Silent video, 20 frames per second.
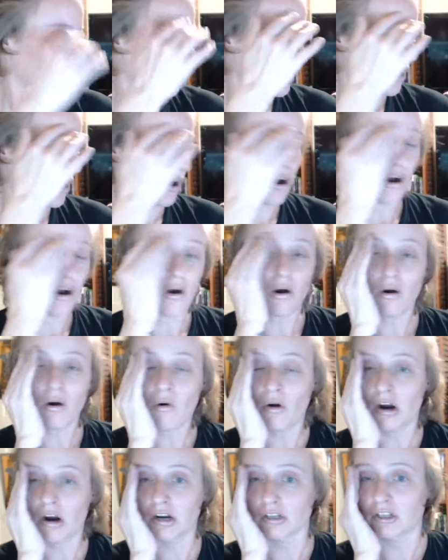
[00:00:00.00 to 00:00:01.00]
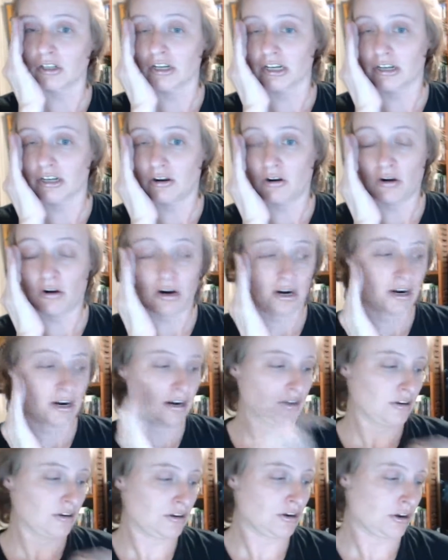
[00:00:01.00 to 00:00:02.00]
or look, or you
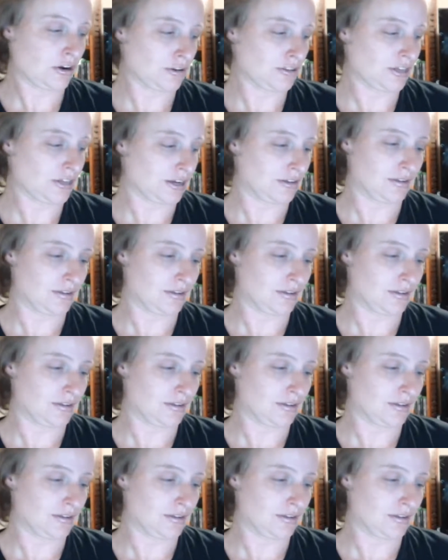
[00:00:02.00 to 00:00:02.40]
know,